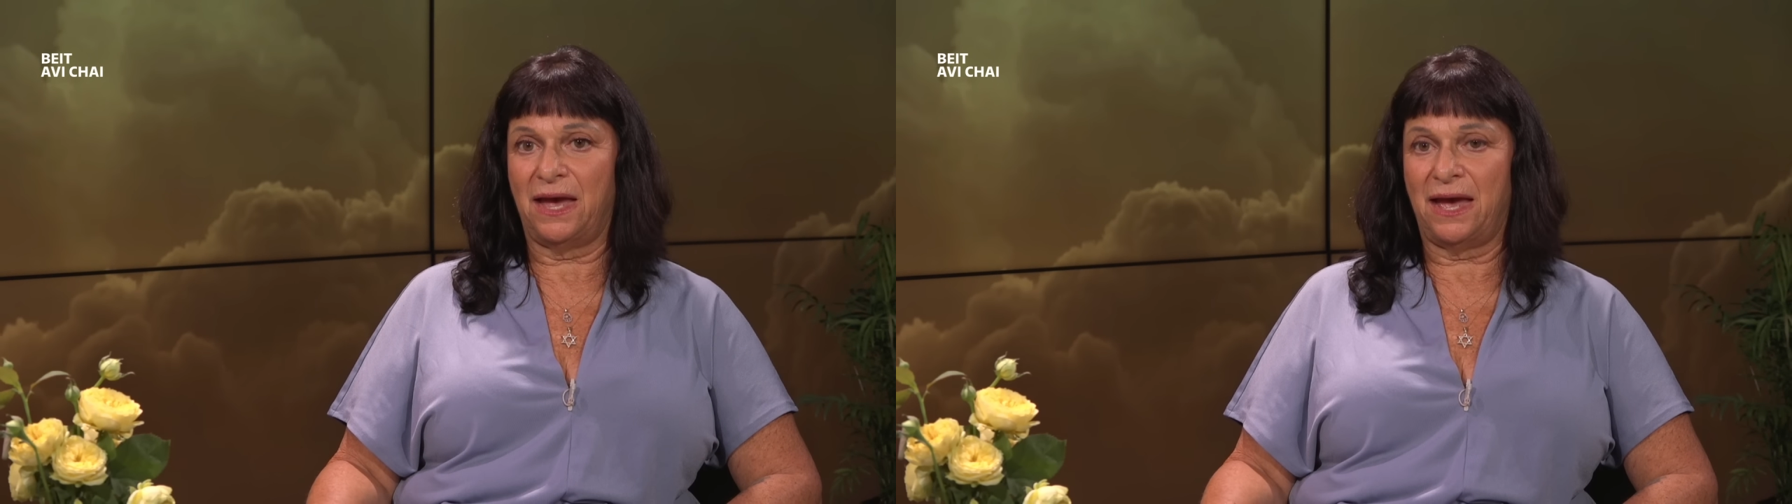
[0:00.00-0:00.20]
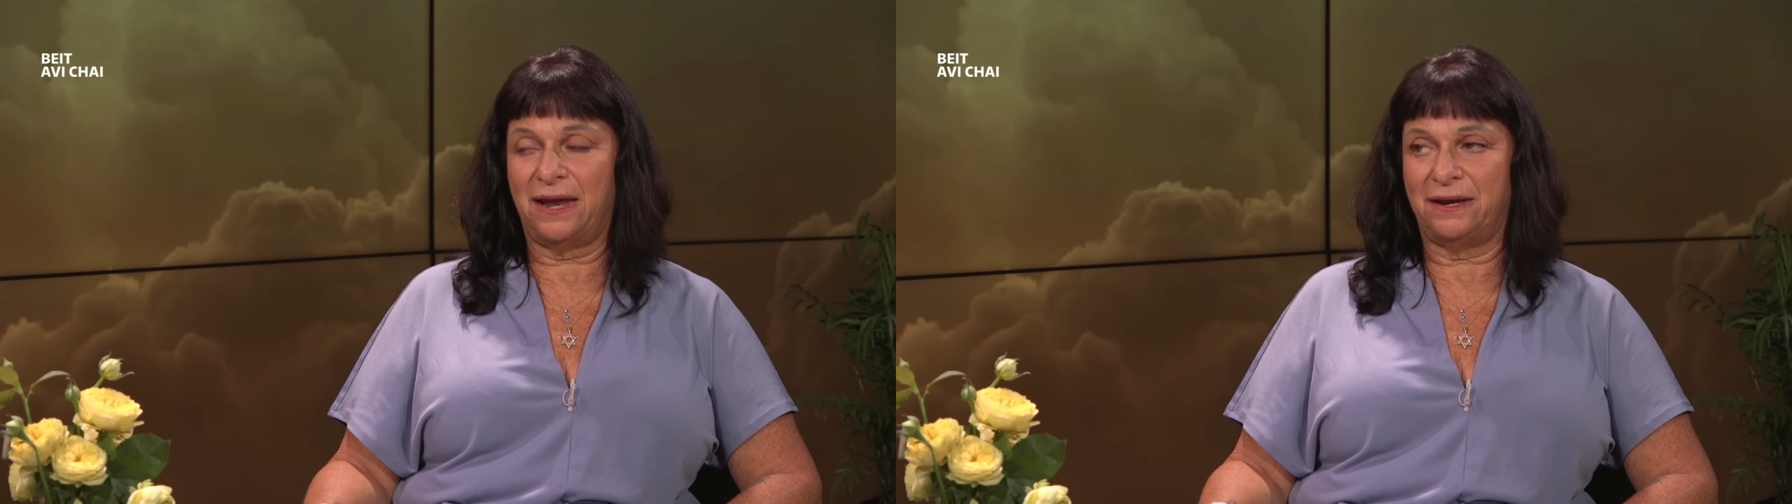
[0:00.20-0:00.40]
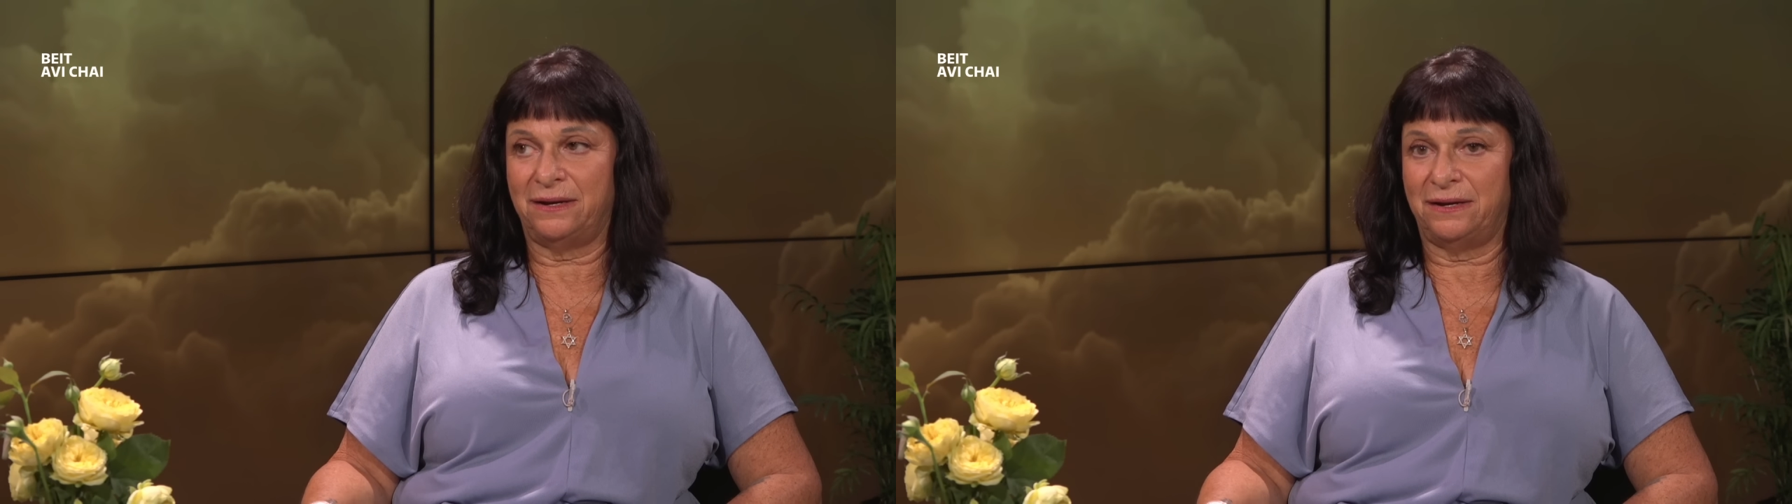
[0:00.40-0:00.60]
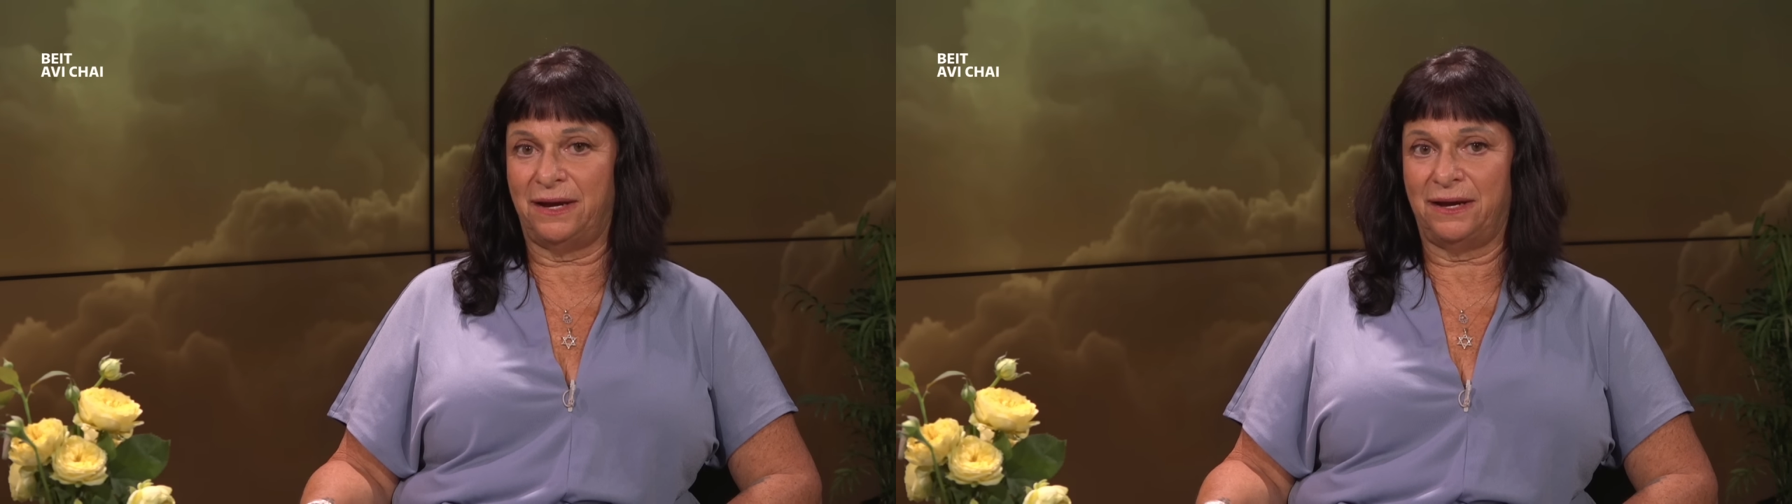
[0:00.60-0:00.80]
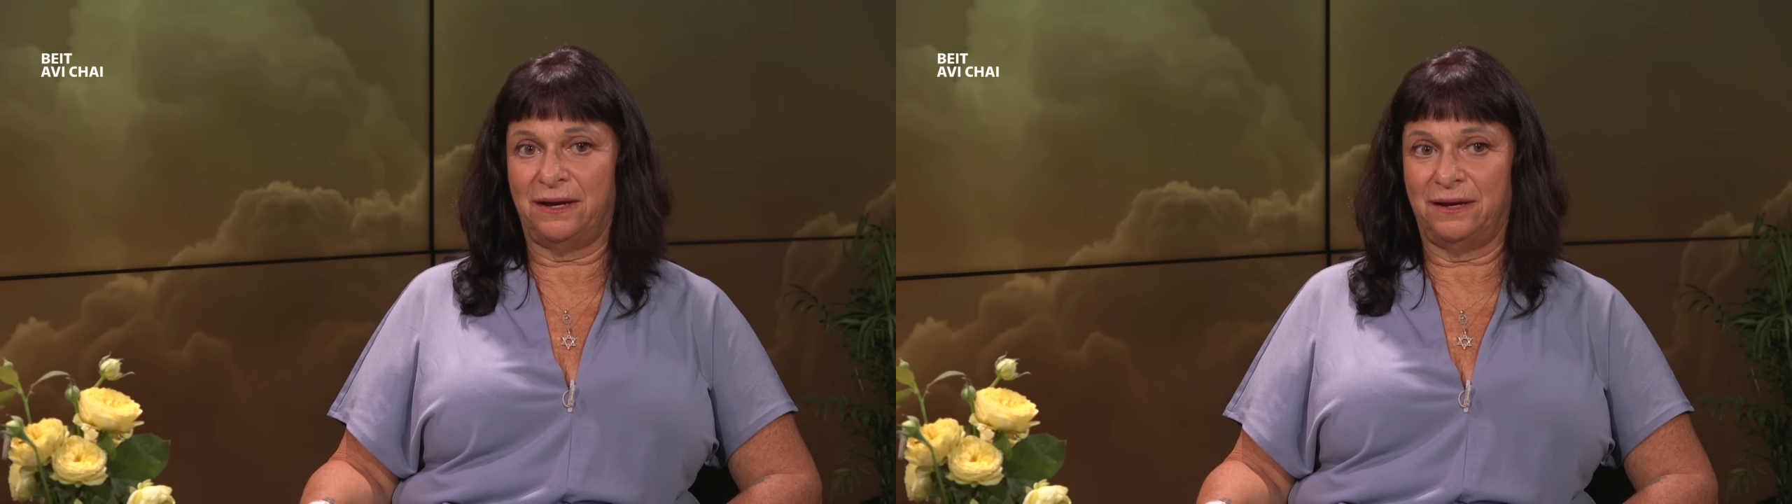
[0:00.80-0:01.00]

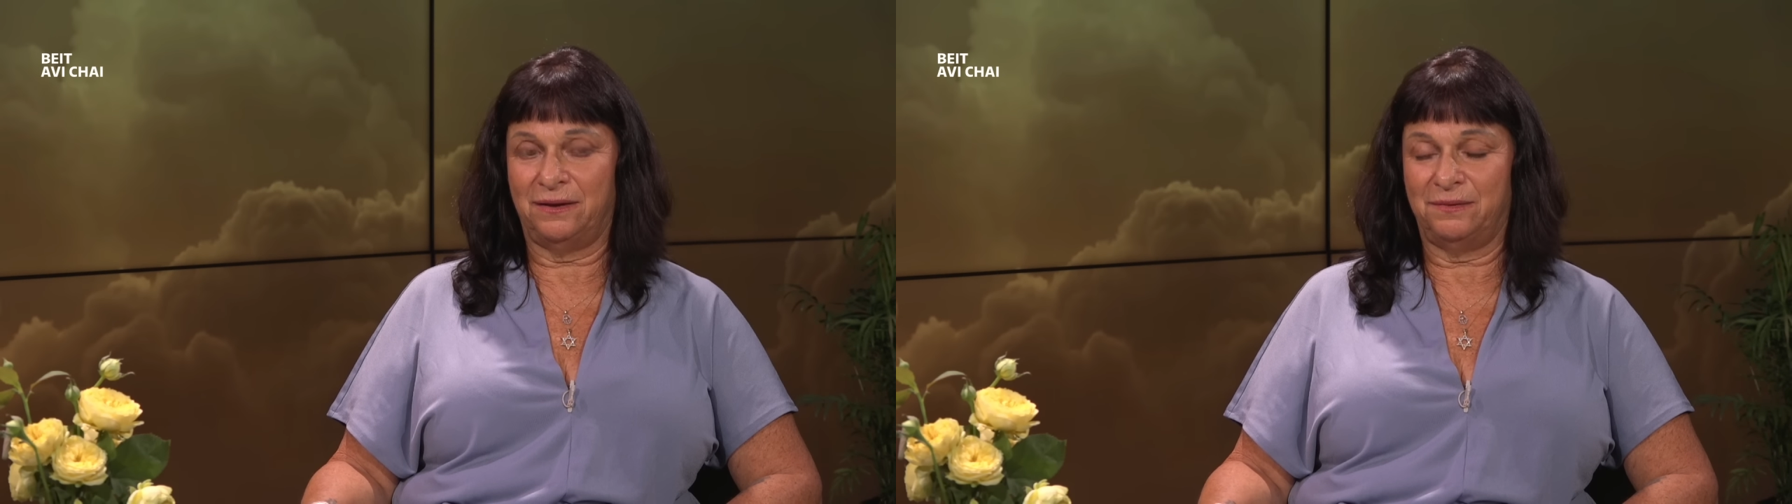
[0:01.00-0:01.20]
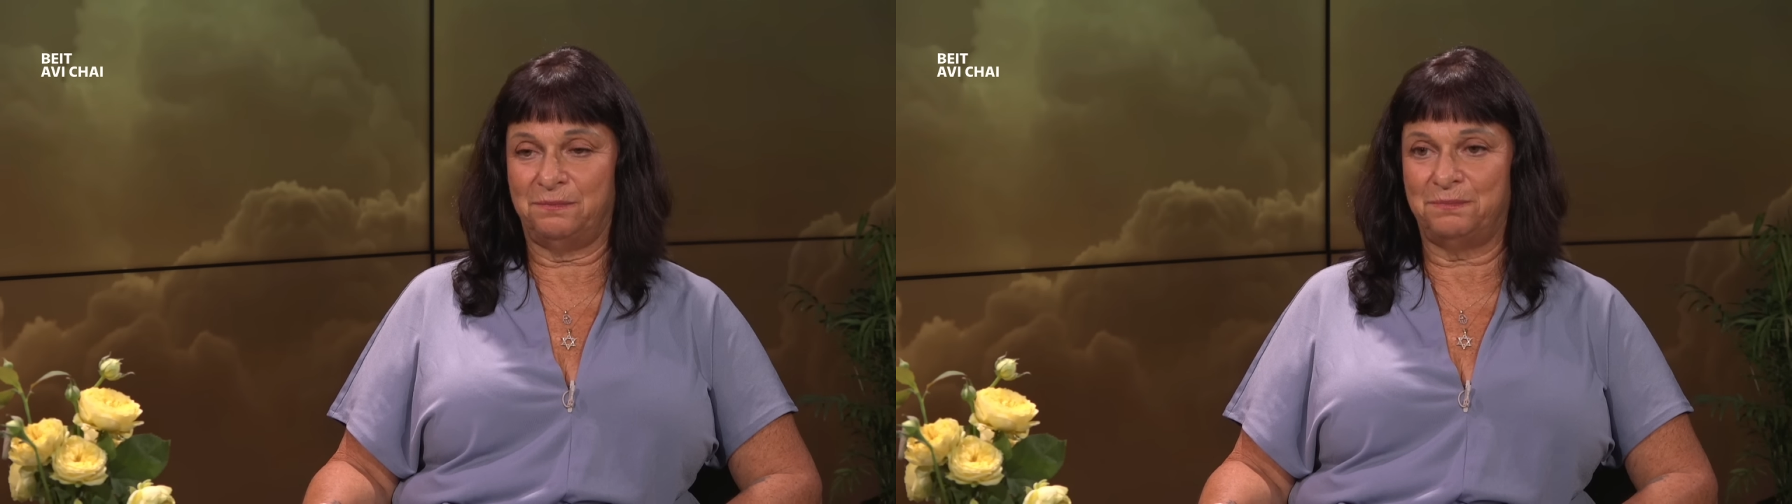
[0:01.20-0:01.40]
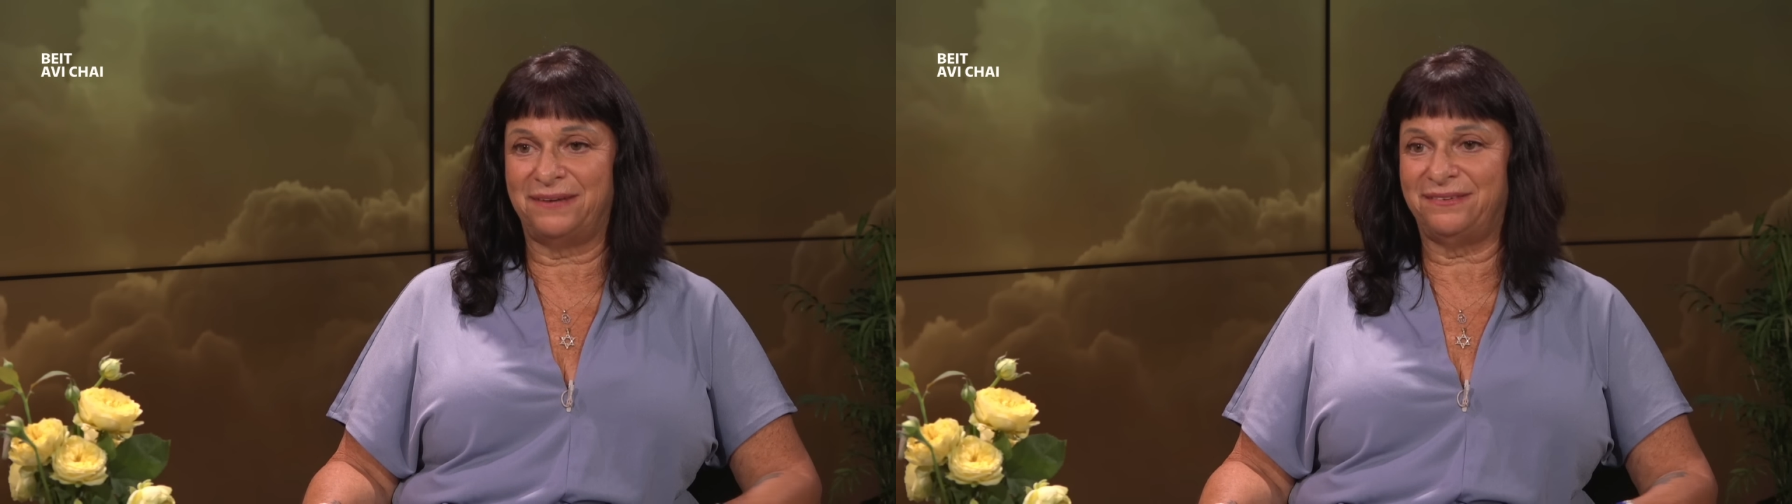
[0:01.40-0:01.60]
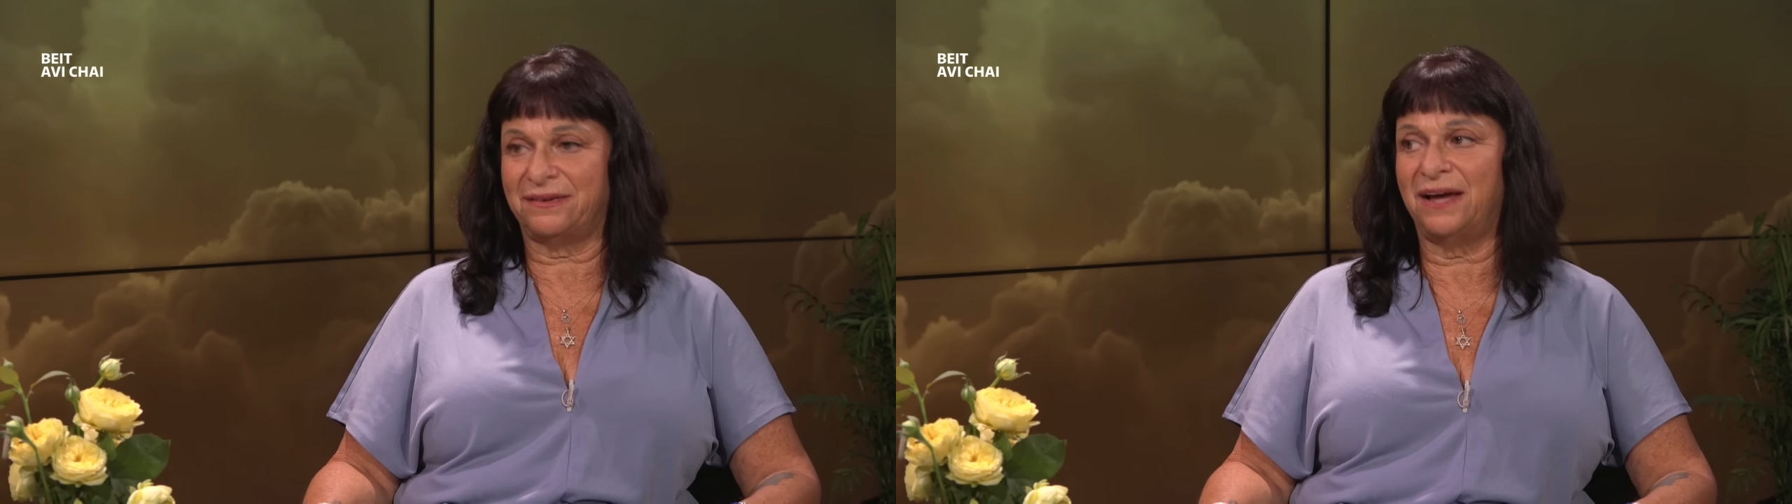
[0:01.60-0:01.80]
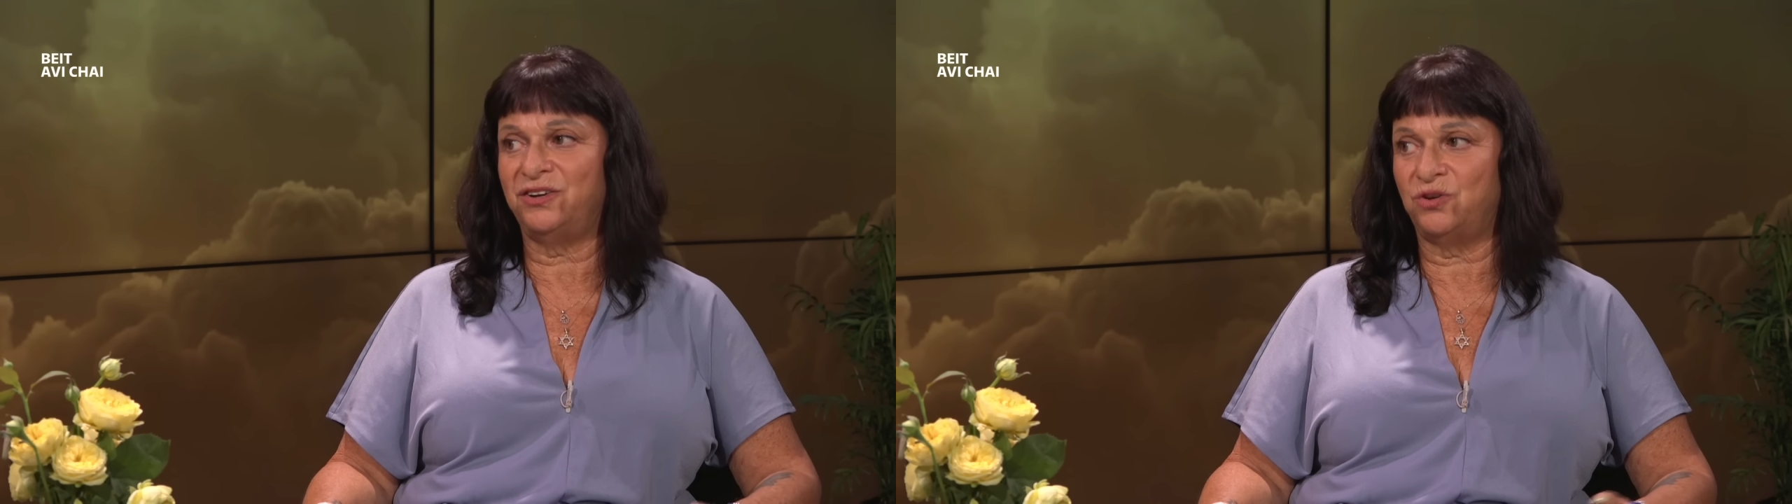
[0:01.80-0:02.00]
and my
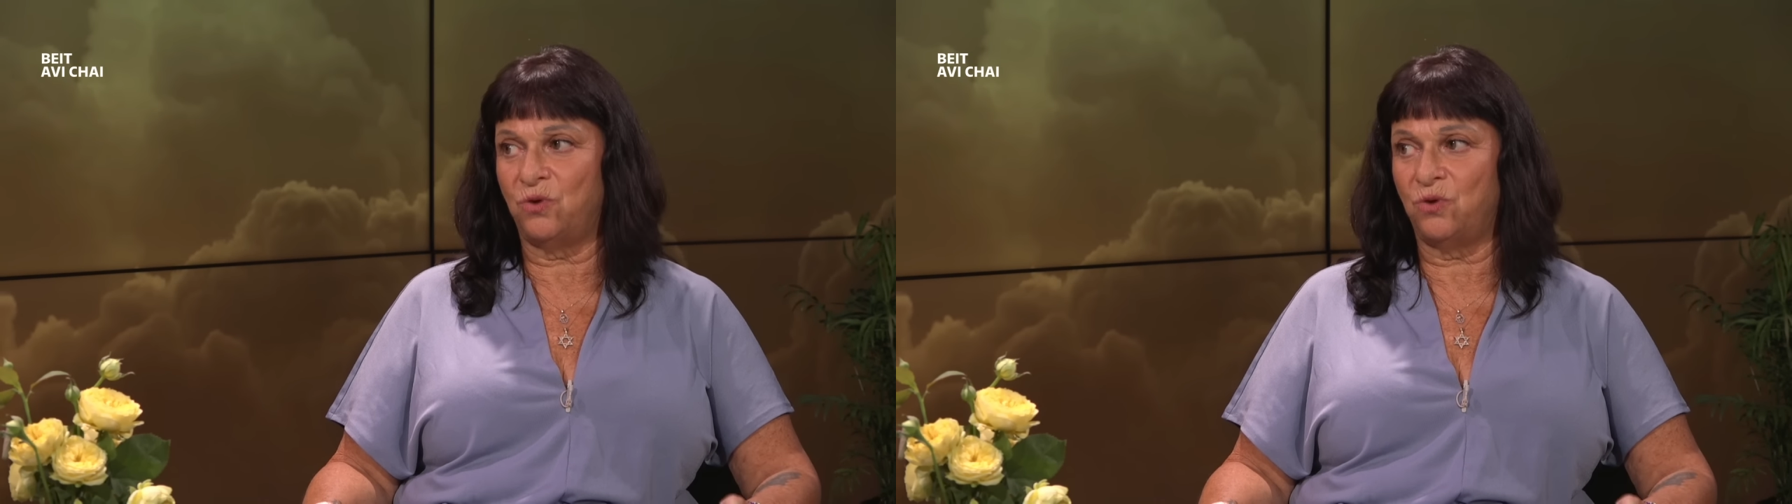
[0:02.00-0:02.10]
son,